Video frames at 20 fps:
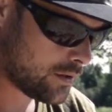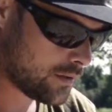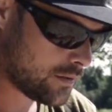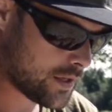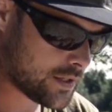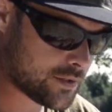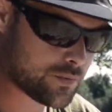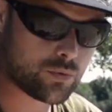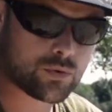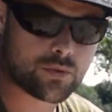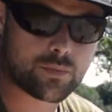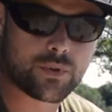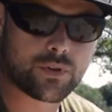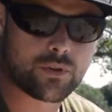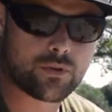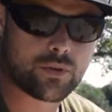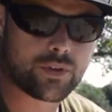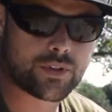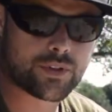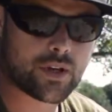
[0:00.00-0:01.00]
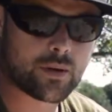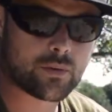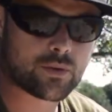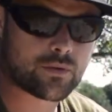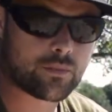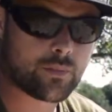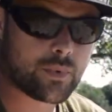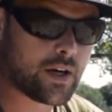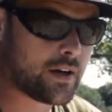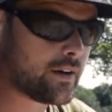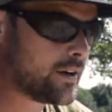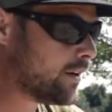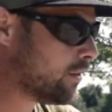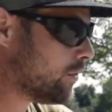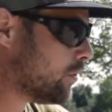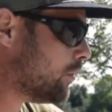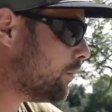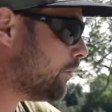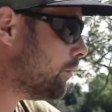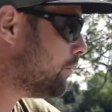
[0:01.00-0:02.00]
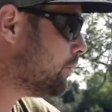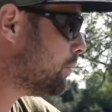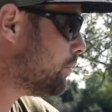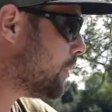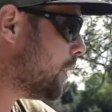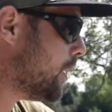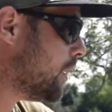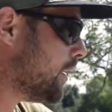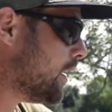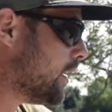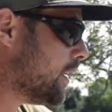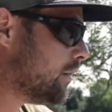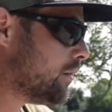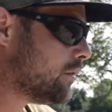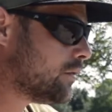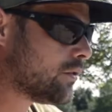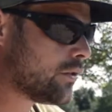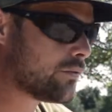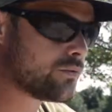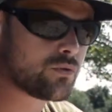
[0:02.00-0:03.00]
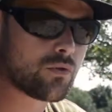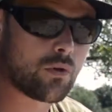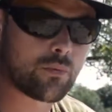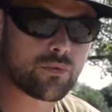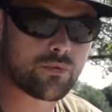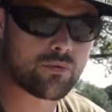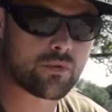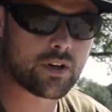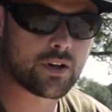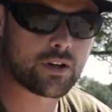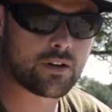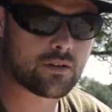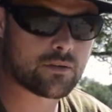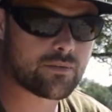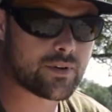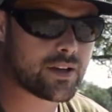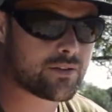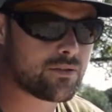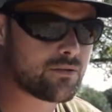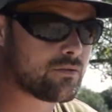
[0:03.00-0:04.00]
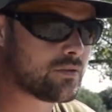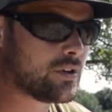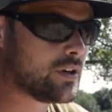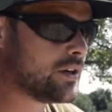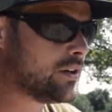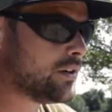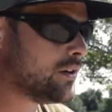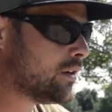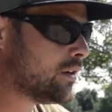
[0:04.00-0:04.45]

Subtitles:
that's what's been doing the damage for me out here on Berniere. I've dropped 3, I've had 3.